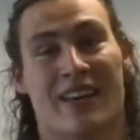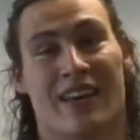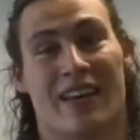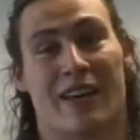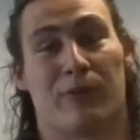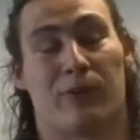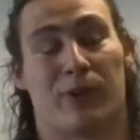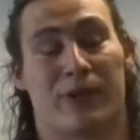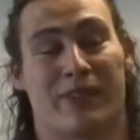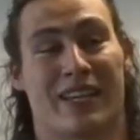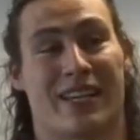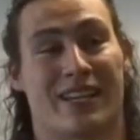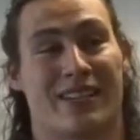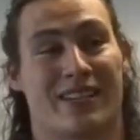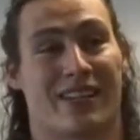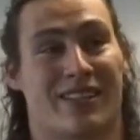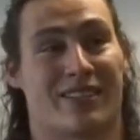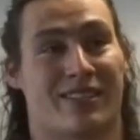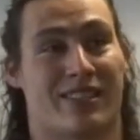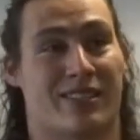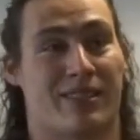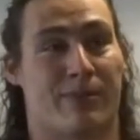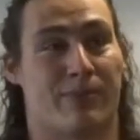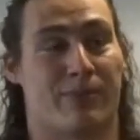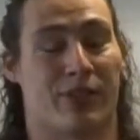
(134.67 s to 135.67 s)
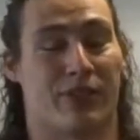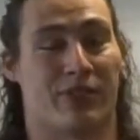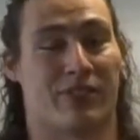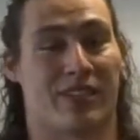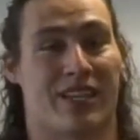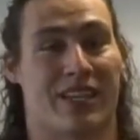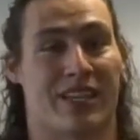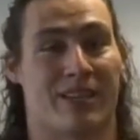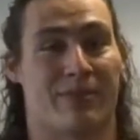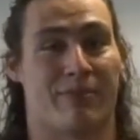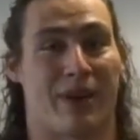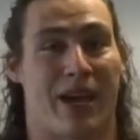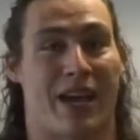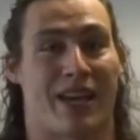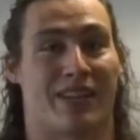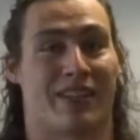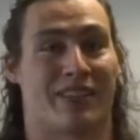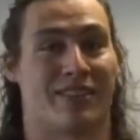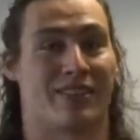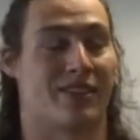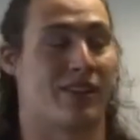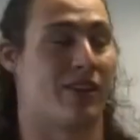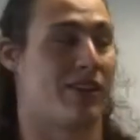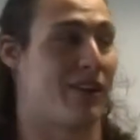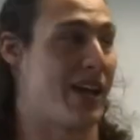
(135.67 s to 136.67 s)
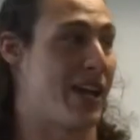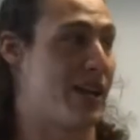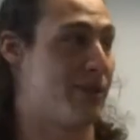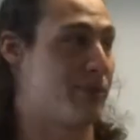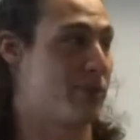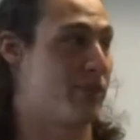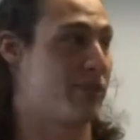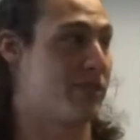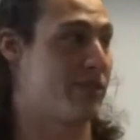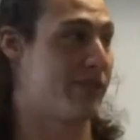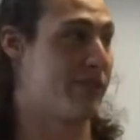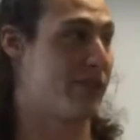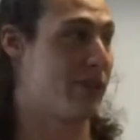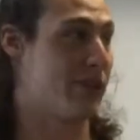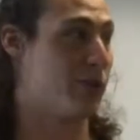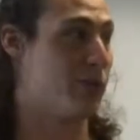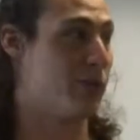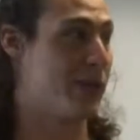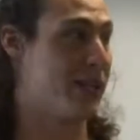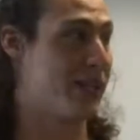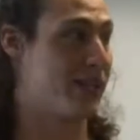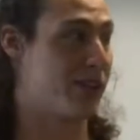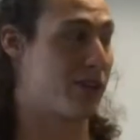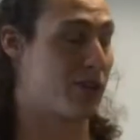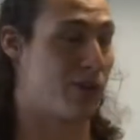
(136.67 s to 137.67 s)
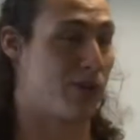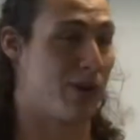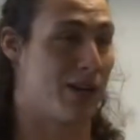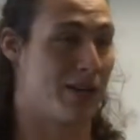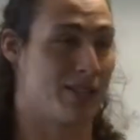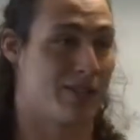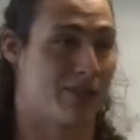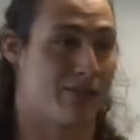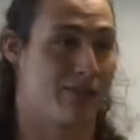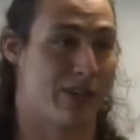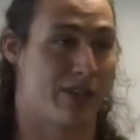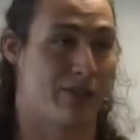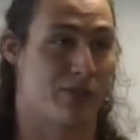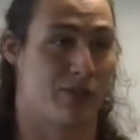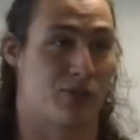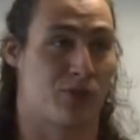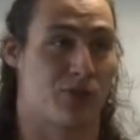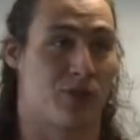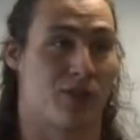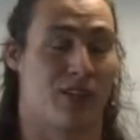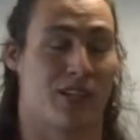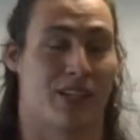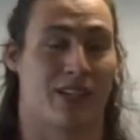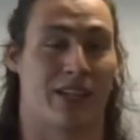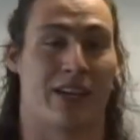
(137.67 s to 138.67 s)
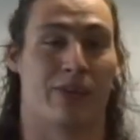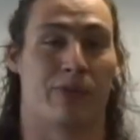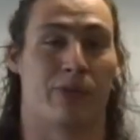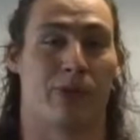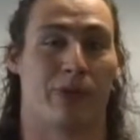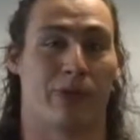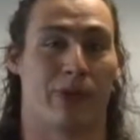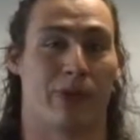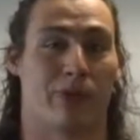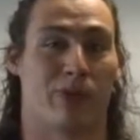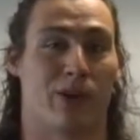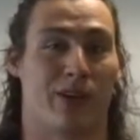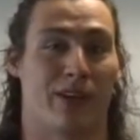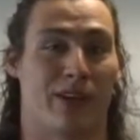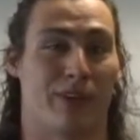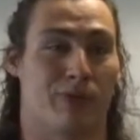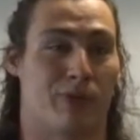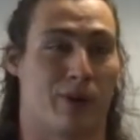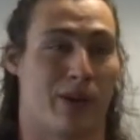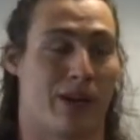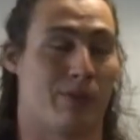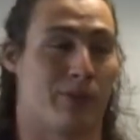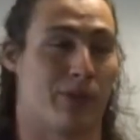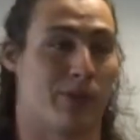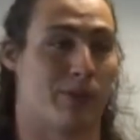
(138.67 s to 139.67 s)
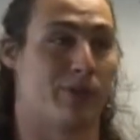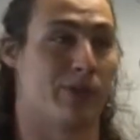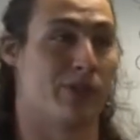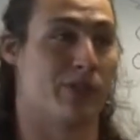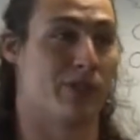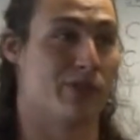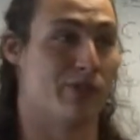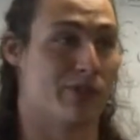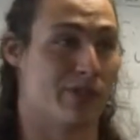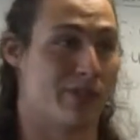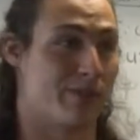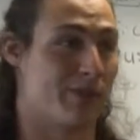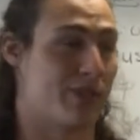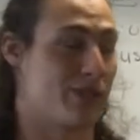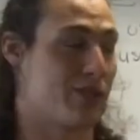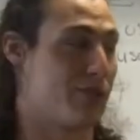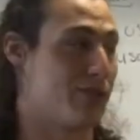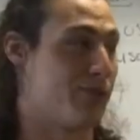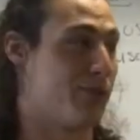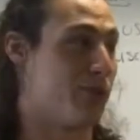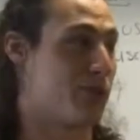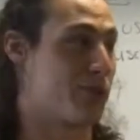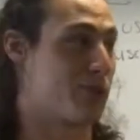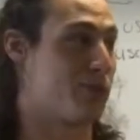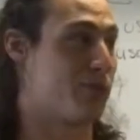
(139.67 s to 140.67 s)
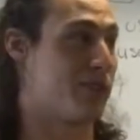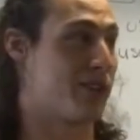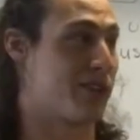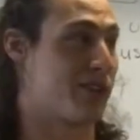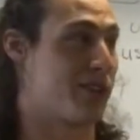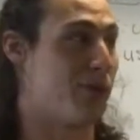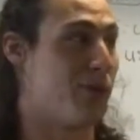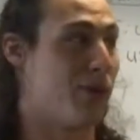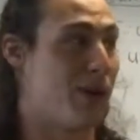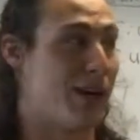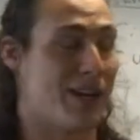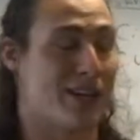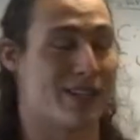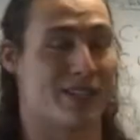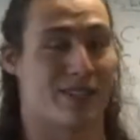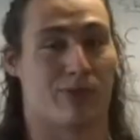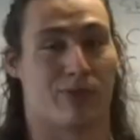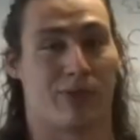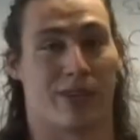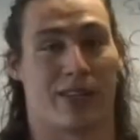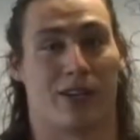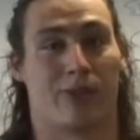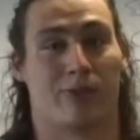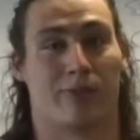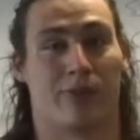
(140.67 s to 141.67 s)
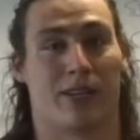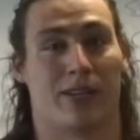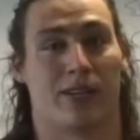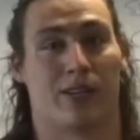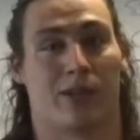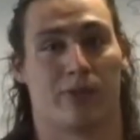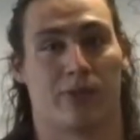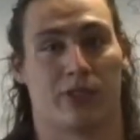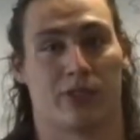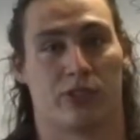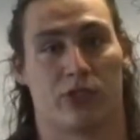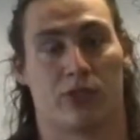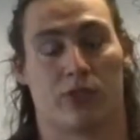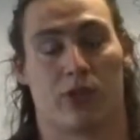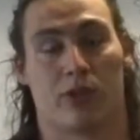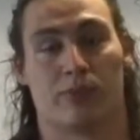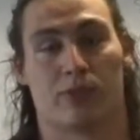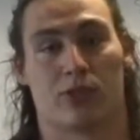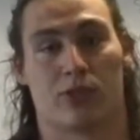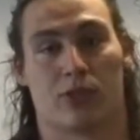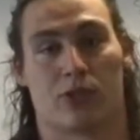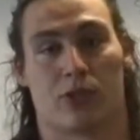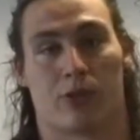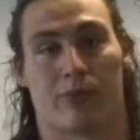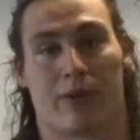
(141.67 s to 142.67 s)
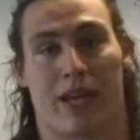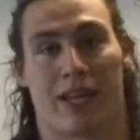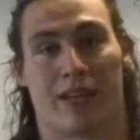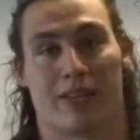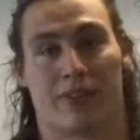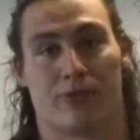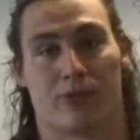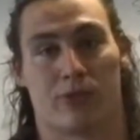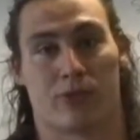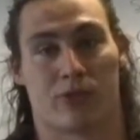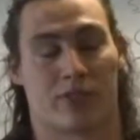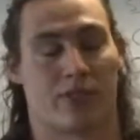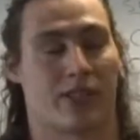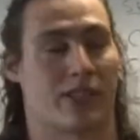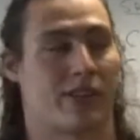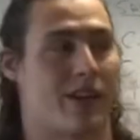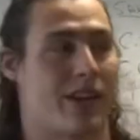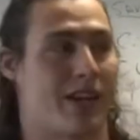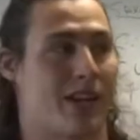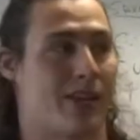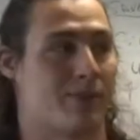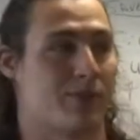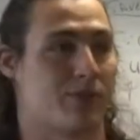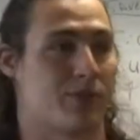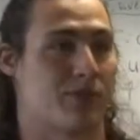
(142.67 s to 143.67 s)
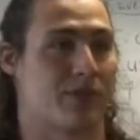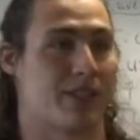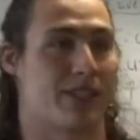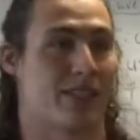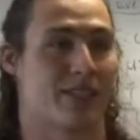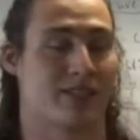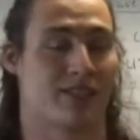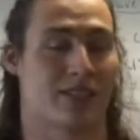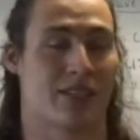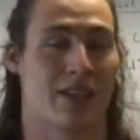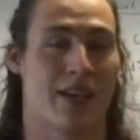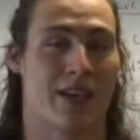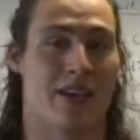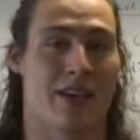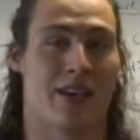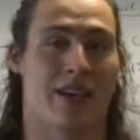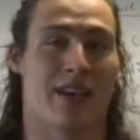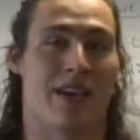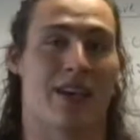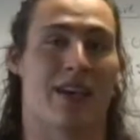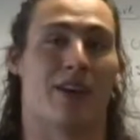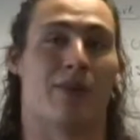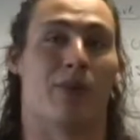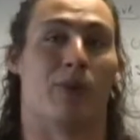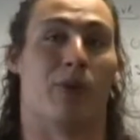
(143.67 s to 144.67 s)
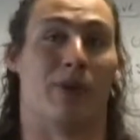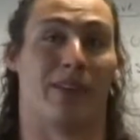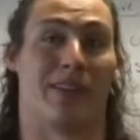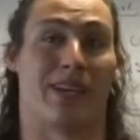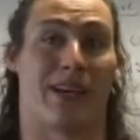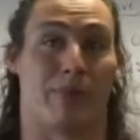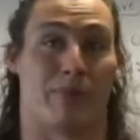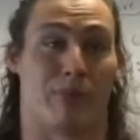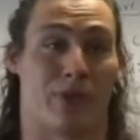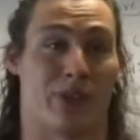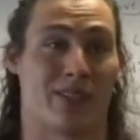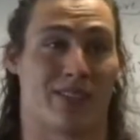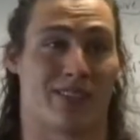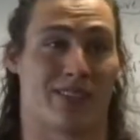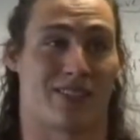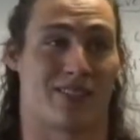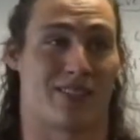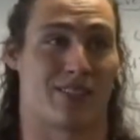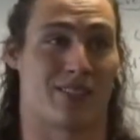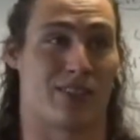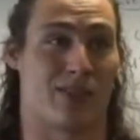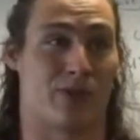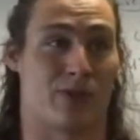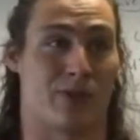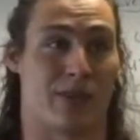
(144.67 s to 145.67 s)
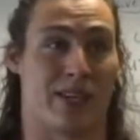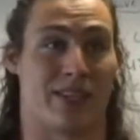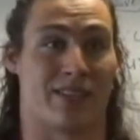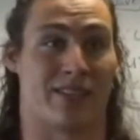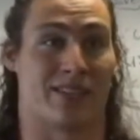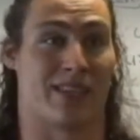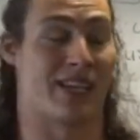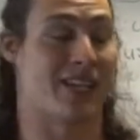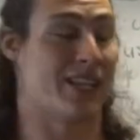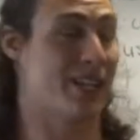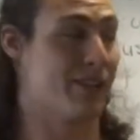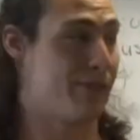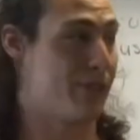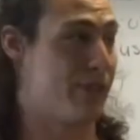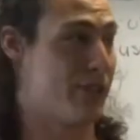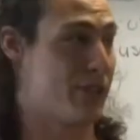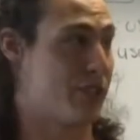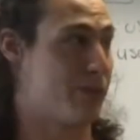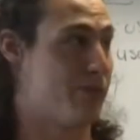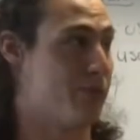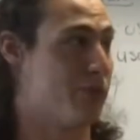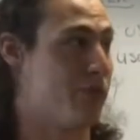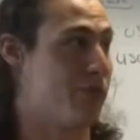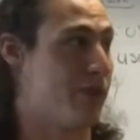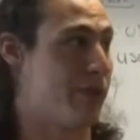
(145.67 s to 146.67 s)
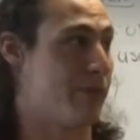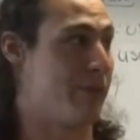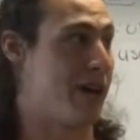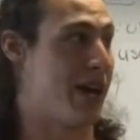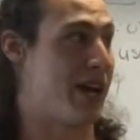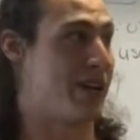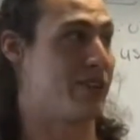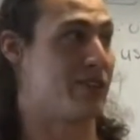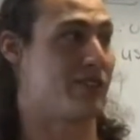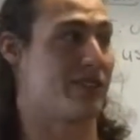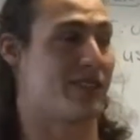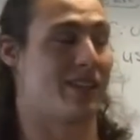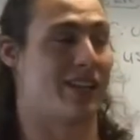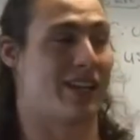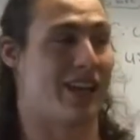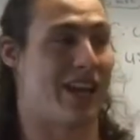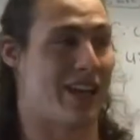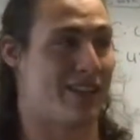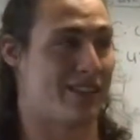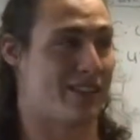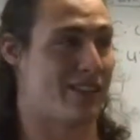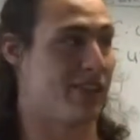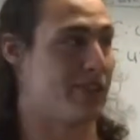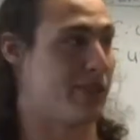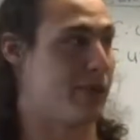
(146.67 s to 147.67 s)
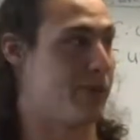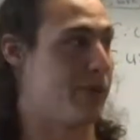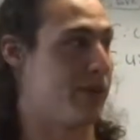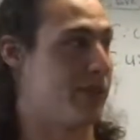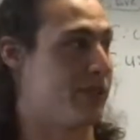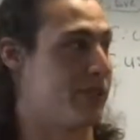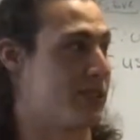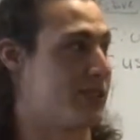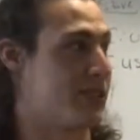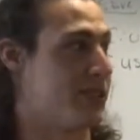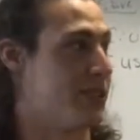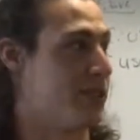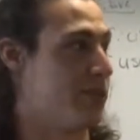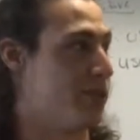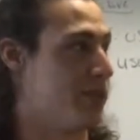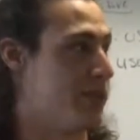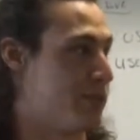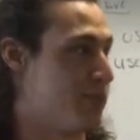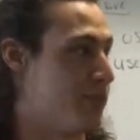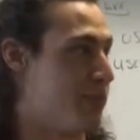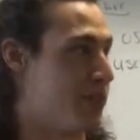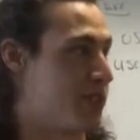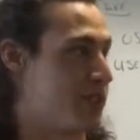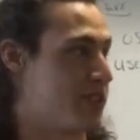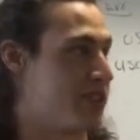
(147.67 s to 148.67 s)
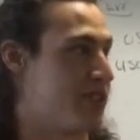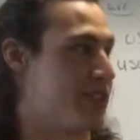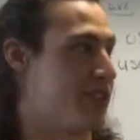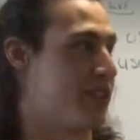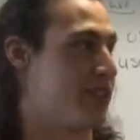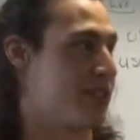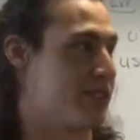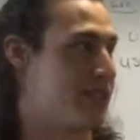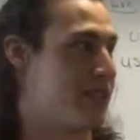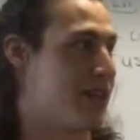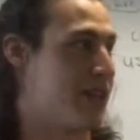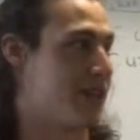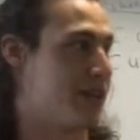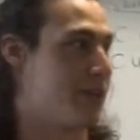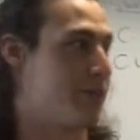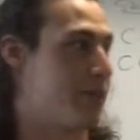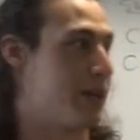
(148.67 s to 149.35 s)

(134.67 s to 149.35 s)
And what that does is it builds an imbalance. Our hamstrings are very weak, our quads are very strong, and when we run, we're able to produce a bunch of force with our quads without being able to absorb any force in our hamstrings. What that brings us to is inefficient movement patterns and an anterior pelvic tilt, which Mark is going to talk